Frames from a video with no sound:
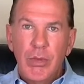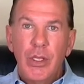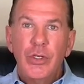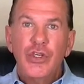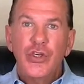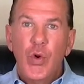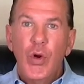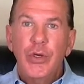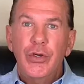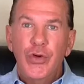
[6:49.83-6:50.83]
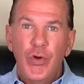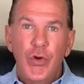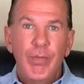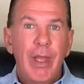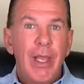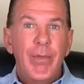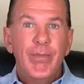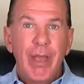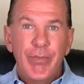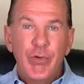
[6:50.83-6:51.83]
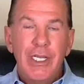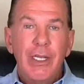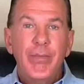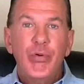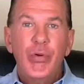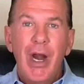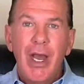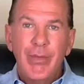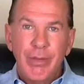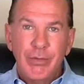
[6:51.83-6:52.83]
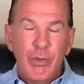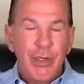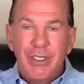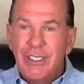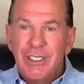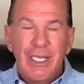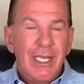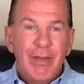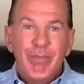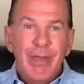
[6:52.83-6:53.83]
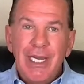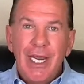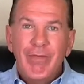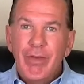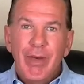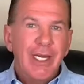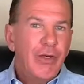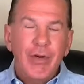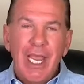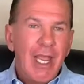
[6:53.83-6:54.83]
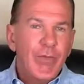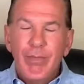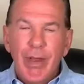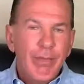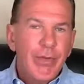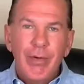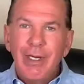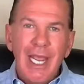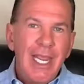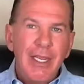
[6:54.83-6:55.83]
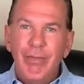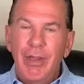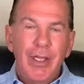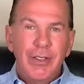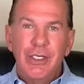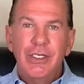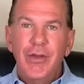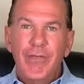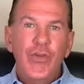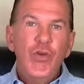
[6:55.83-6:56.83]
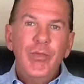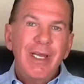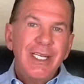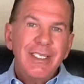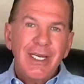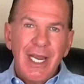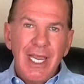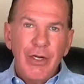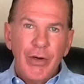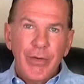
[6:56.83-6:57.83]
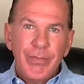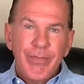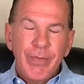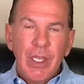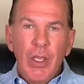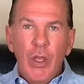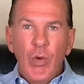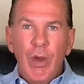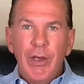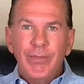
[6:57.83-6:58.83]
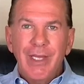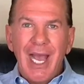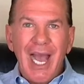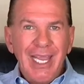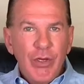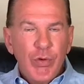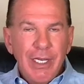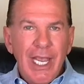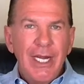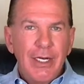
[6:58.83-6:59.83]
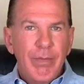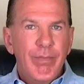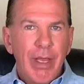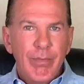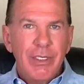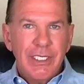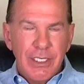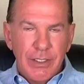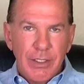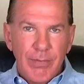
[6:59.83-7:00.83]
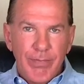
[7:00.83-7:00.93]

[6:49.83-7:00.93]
short-term memory problems, where you just meet everybody and you can't remember their name just a few minutes later? Well, I created a memory system